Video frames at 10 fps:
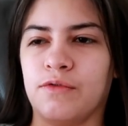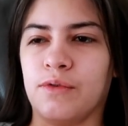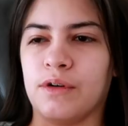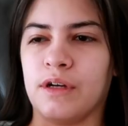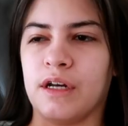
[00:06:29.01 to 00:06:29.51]

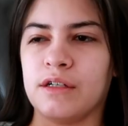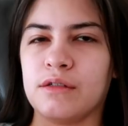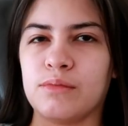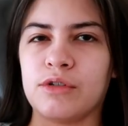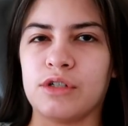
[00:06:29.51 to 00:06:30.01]
for getting
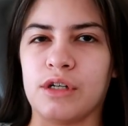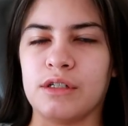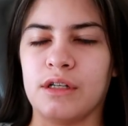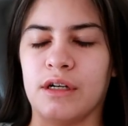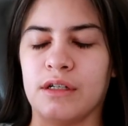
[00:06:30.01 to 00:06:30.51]
so much done
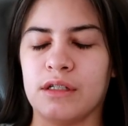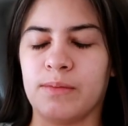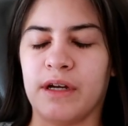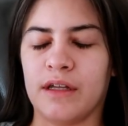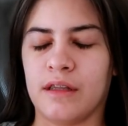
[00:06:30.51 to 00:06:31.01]
today
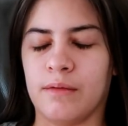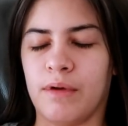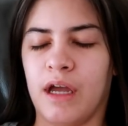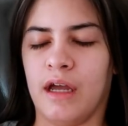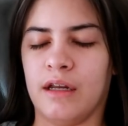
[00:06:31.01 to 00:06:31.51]
despite the
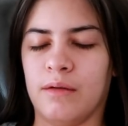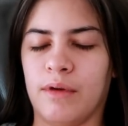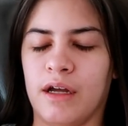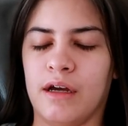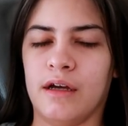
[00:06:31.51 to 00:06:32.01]
pain in
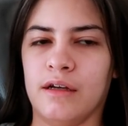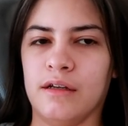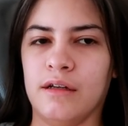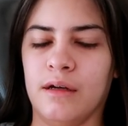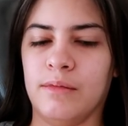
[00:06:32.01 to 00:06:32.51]
my
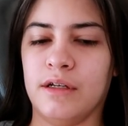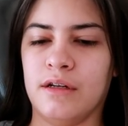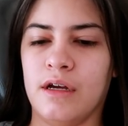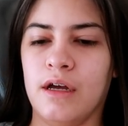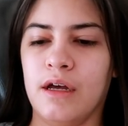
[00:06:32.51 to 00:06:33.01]
head. I
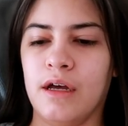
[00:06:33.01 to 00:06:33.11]
mean,